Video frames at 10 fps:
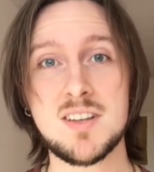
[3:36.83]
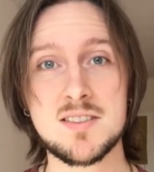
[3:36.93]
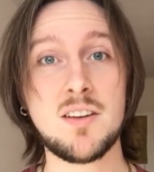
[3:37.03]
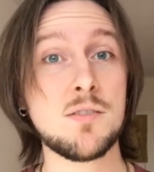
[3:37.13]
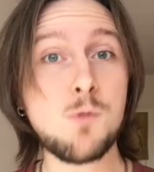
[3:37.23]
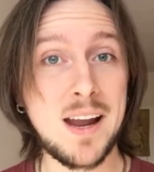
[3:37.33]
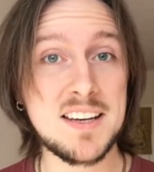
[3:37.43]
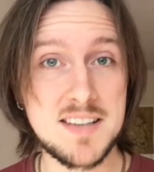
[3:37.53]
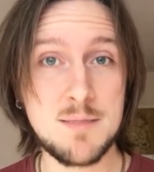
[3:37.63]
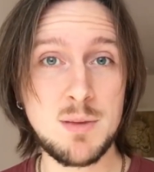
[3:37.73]
So you've got to
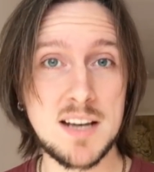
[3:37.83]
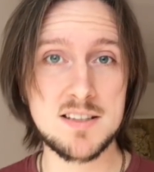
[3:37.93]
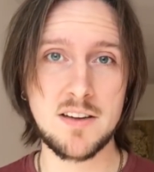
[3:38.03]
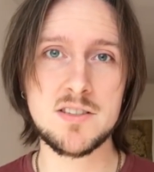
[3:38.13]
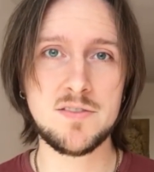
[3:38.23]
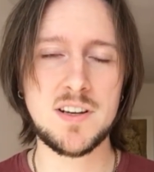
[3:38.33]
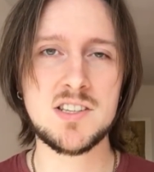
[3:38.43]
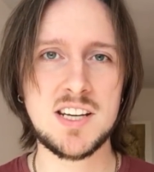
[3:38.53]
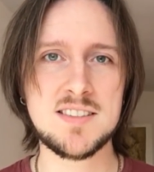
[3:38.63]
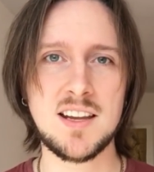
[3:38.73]
wait ten minutes after you've
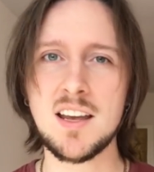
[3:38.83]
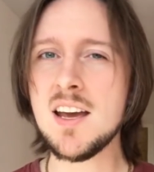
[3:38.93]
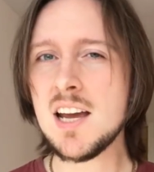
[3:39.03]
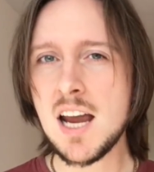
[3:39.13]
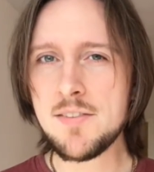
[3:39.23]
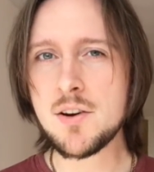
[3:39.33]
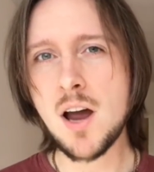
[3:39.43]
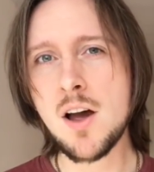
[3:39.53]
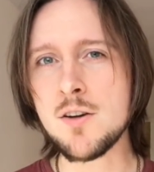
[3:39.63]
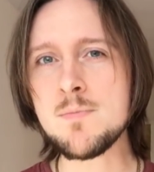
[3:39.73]
finished eating. If you're
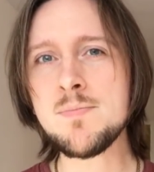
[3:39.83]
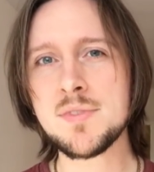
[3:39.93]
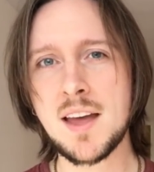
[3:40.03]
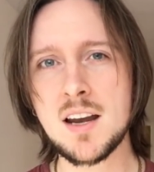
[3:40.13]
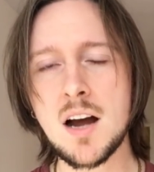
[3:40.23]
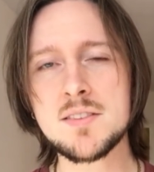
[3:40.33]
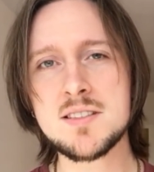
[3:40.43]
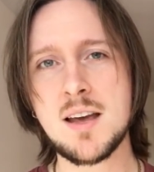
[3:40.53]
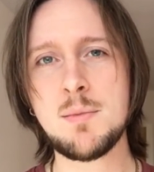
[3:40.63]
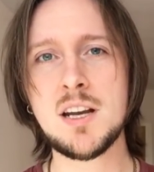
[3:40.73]
at home, then
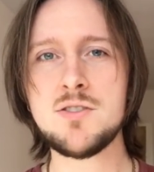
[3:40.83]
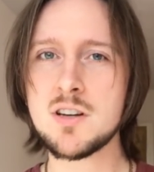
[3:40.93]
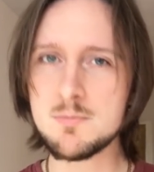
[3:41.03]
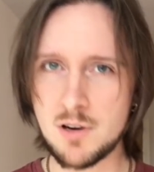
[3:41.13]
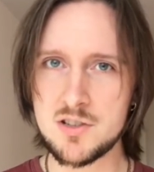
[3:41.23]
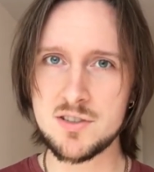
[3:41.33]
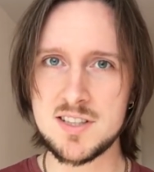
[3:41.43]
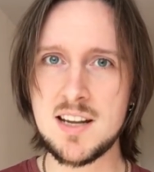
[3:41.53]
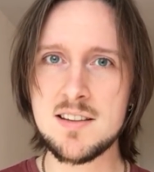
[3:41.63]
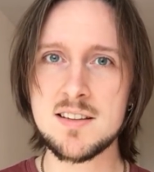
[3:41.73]
after ten minutes you can brush your
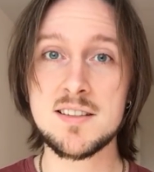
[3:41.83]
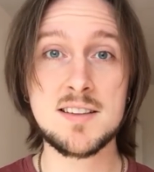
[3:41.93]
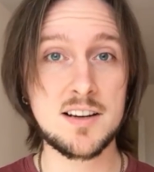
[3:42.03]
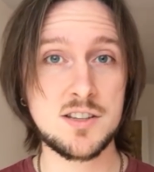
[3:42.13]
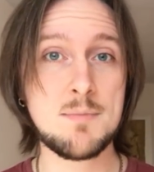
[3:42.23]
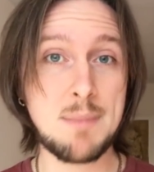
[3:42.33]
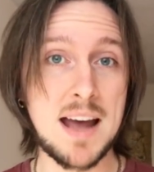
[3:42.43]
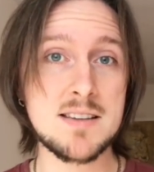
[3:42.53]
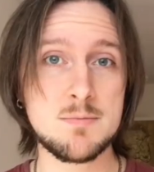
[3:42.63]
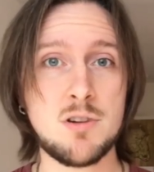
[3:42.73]
teeth, because it's actually
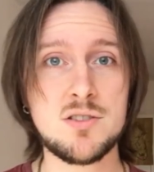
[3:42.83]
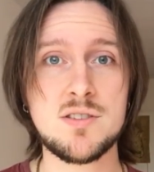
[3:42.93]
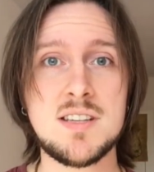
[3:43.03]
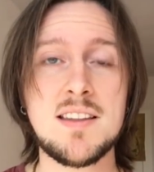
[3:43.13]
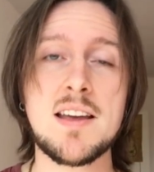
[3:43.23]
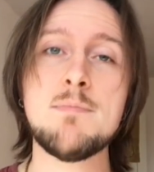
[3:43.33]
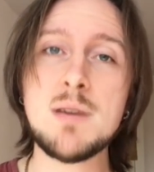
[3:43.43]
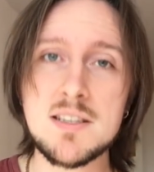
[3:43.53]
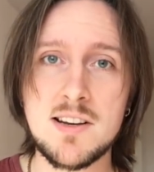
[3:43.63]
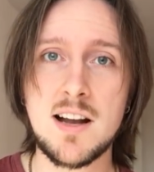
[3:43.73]
bad to brush your teeth
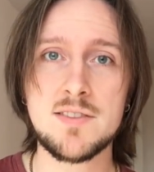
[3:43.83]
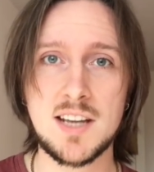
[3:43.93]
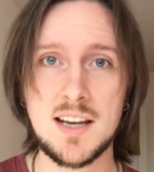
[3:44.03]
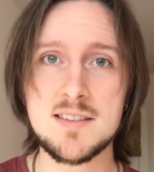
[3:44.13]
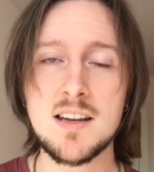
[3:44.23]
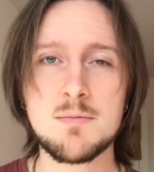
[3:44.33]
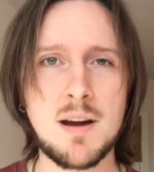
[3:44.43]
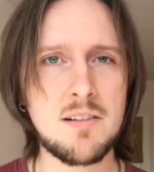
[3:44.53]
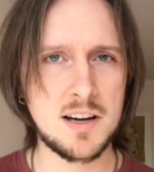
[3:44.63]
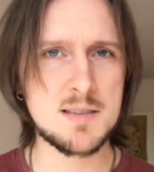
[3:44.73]
immediately after eating.
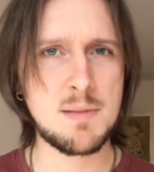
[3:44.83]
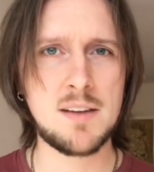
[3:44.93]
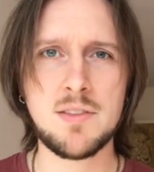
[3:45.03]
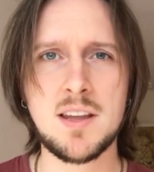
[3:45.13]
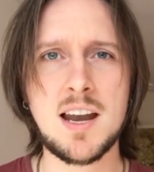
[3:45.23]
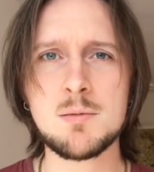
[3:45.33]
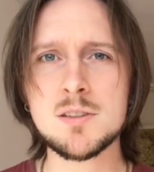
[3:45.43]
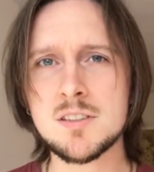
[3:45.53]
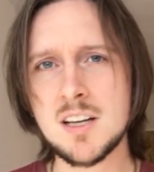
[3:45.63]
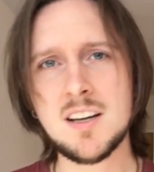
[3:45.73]
Apparently it's bad for the
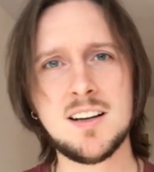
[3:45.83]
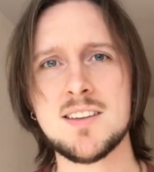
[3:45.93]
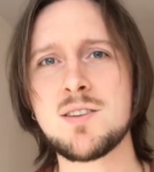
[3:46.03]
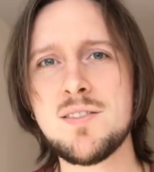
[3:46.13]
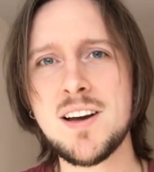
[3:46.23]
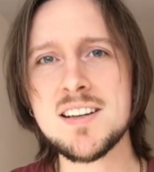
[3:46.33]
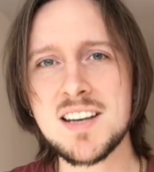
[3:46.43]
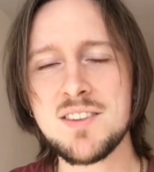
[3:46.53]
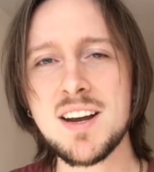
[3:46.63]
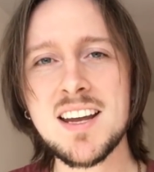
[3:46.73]
enamel. That's what I've heard
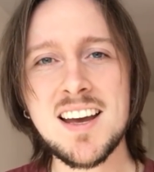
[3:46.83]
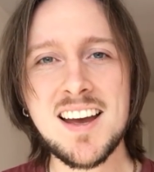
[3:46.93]
anyway.